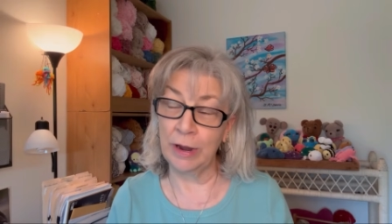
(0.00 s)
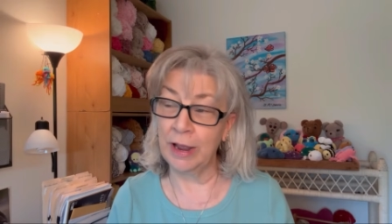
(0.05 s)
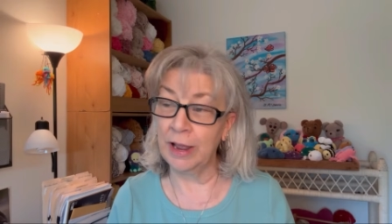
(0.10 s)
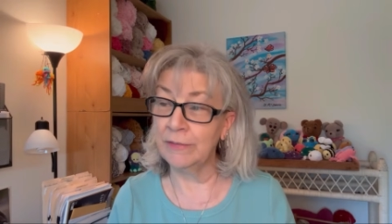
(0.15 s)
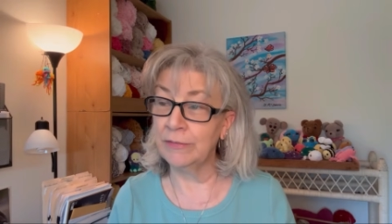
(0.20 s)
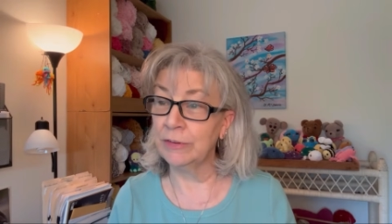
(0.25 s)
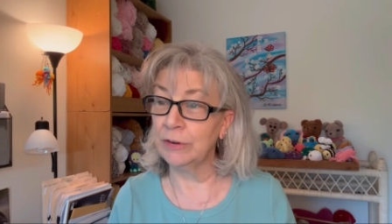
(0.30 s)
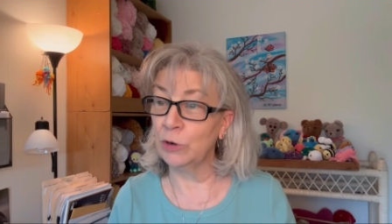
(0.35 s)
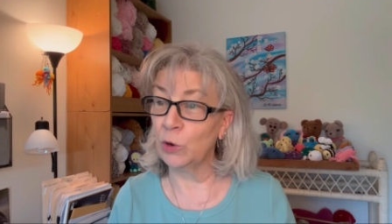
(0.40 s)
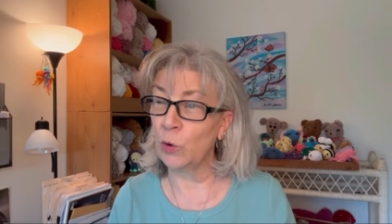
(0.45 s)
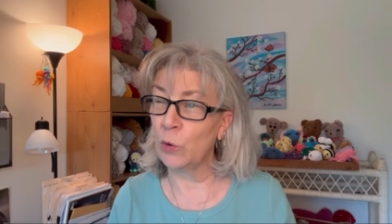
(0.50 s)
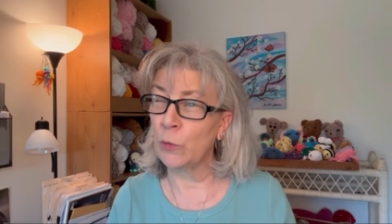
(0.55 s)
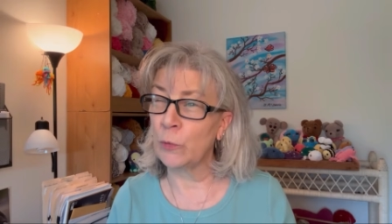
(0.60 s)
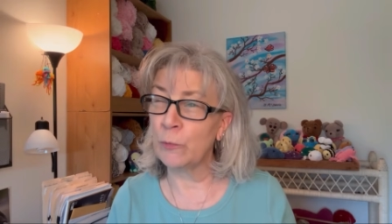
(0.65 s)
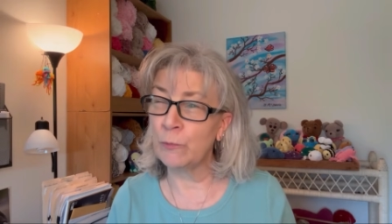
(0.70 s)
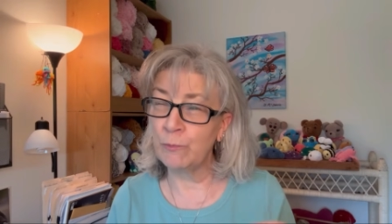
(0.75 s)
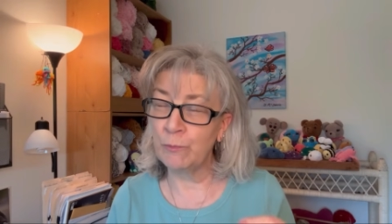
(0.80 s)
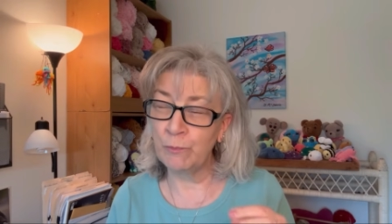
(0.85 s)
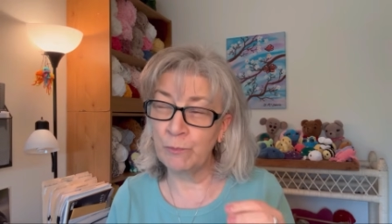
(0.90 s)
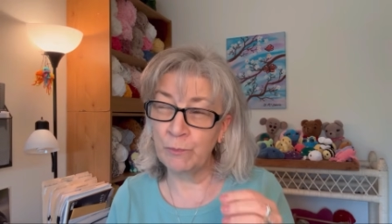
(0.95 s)
I haven't
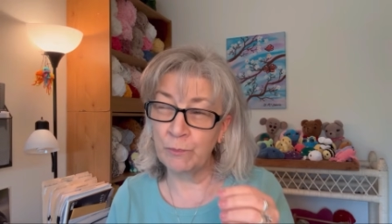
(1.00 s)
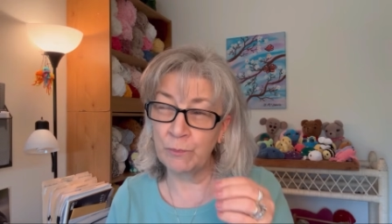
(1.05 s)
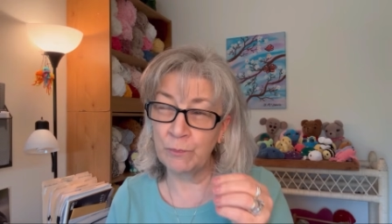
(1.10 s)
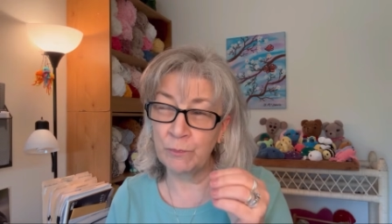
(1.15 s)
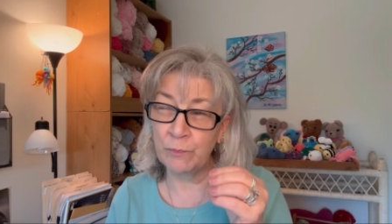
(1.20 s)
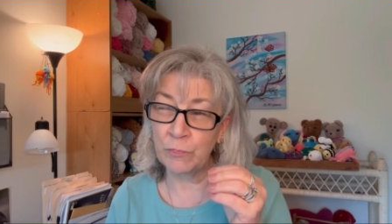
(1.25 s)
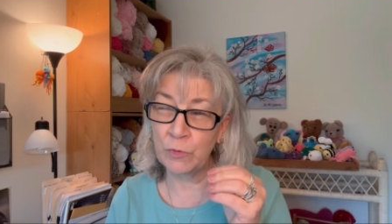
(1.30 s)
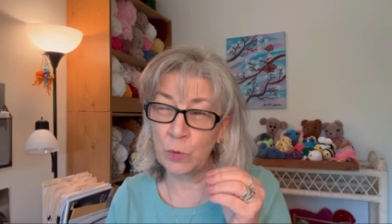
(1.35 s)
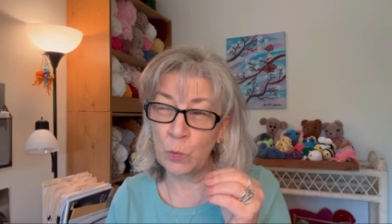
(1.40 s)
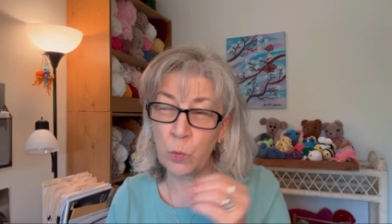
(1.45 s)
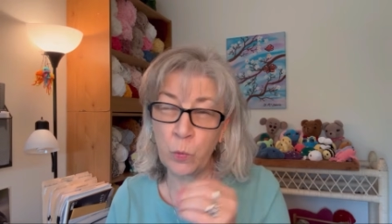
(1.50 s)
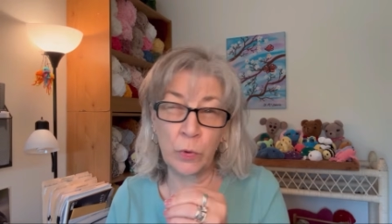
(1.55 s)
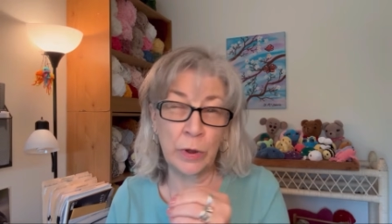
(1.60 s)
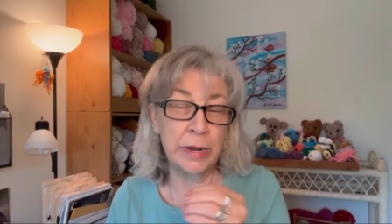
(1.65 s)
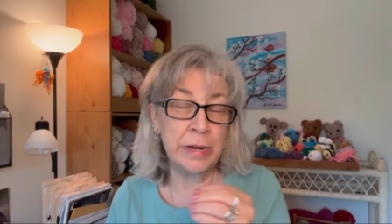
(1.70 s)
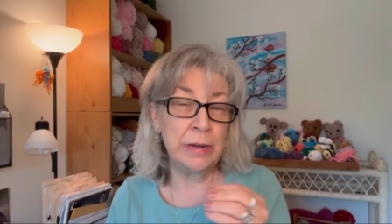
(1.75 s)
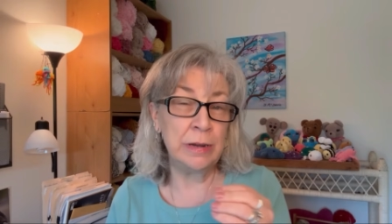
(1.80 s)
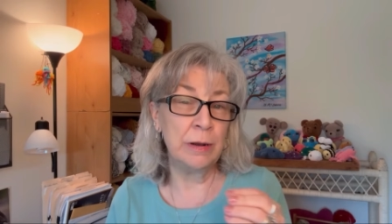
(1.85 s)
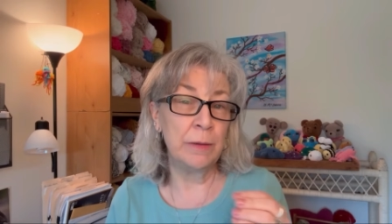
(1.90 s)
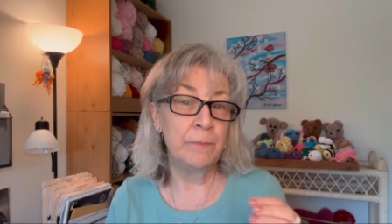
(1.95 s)

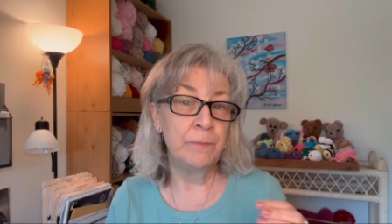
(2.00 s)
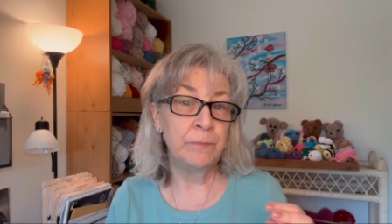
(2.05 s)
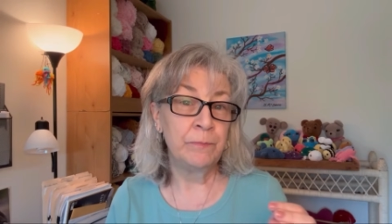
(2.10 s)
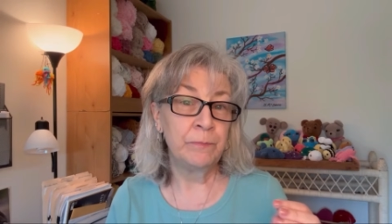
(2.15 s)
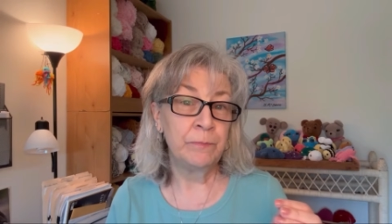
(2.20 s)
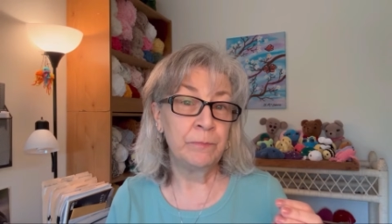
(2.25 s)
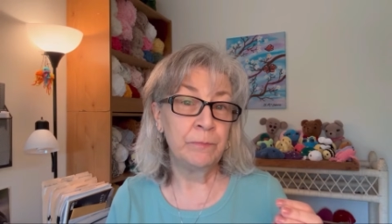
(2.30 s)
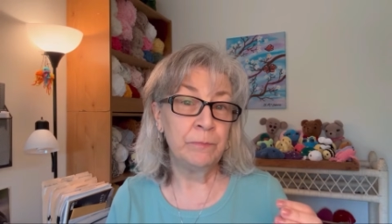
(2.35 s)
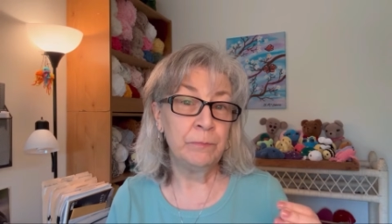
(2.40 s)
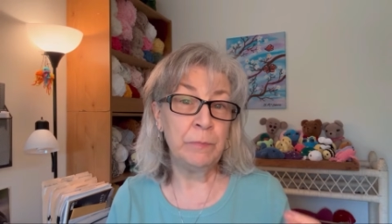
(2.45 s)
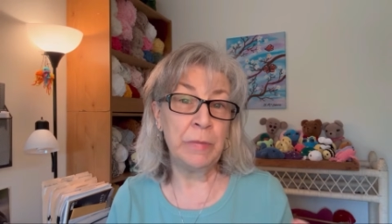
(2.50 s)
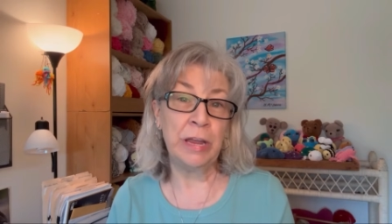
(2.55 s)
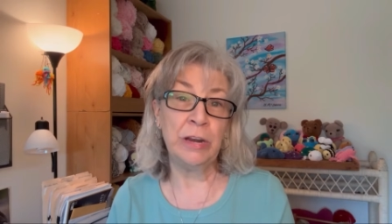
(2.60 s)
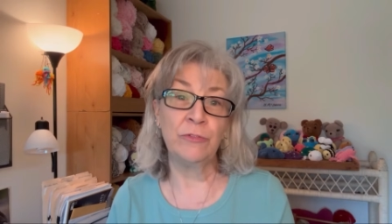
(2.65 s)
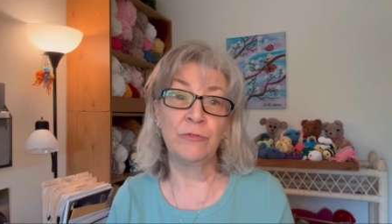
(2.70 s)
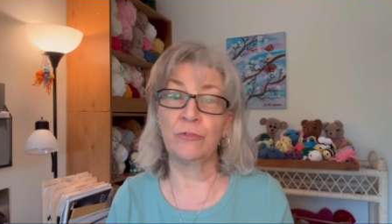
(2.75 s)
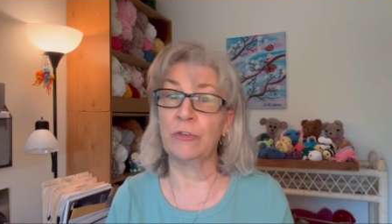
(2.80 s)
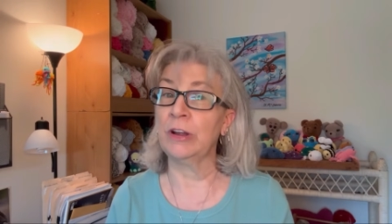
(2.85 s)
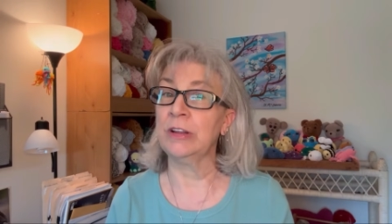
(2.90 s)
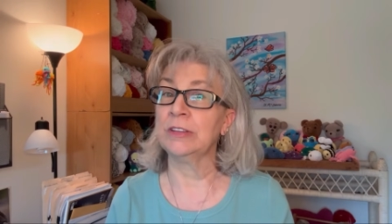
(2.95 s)
quite
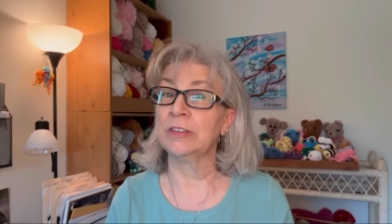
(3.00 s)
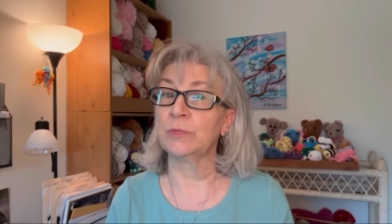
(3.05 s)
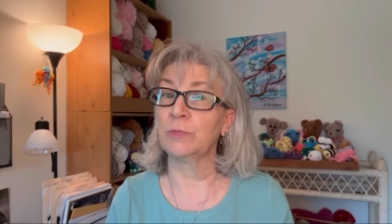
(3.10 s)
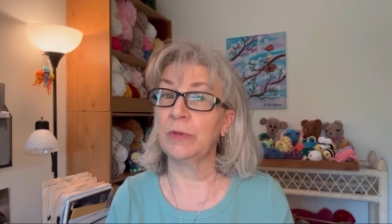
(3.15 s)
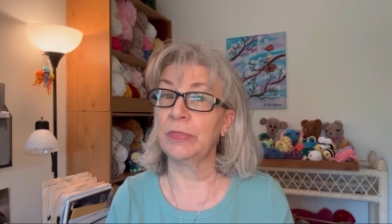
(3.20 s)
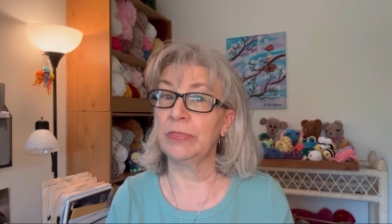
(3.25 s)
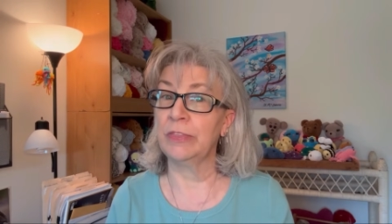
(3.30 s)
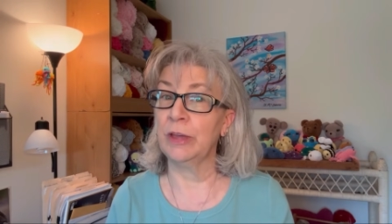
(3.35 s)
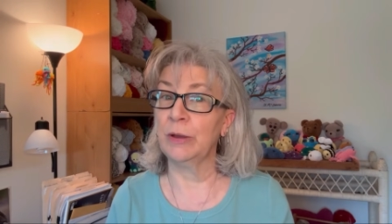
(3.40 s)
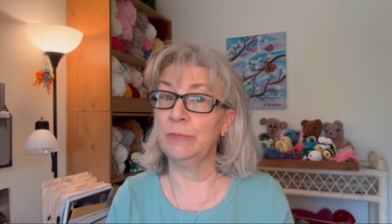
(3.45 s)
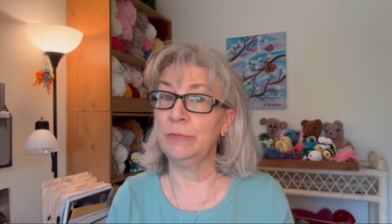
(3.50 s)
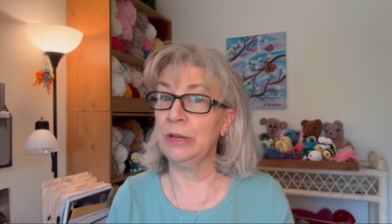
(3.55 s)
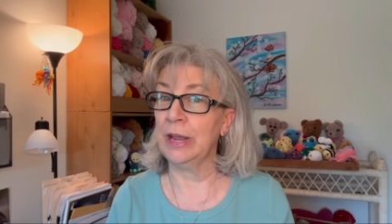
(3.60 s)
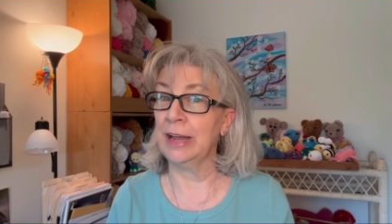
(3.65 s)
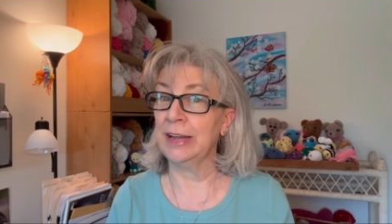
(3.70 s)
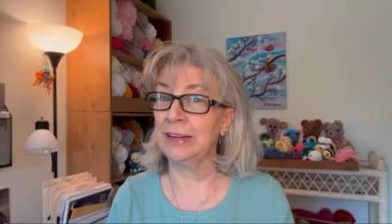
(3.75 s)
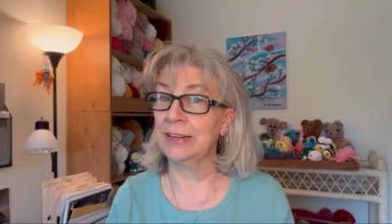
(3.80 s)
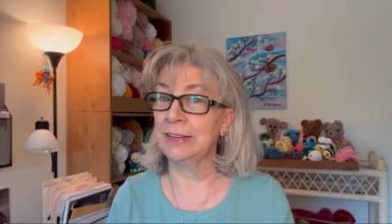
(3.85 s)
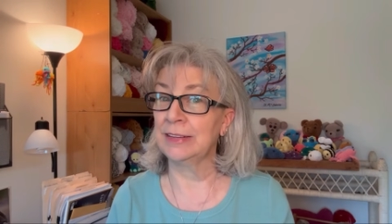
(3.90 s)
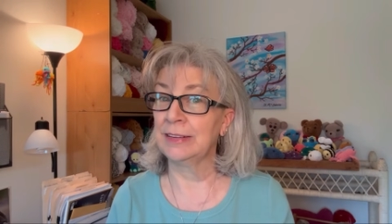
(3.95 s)
made friends with them
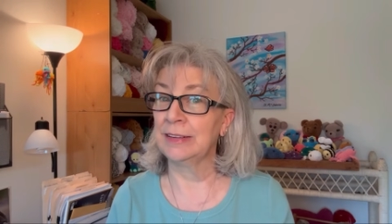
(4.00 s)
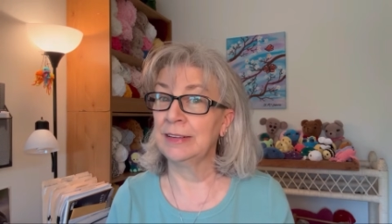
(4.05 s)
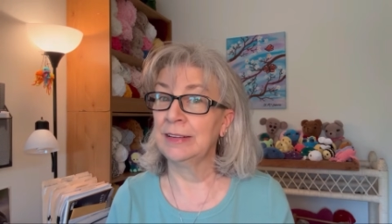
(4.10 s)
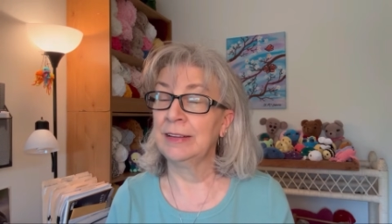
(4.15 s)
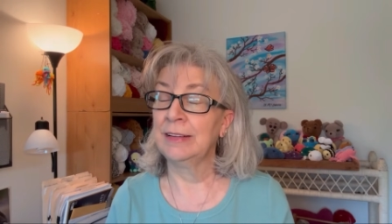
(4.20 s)
yet,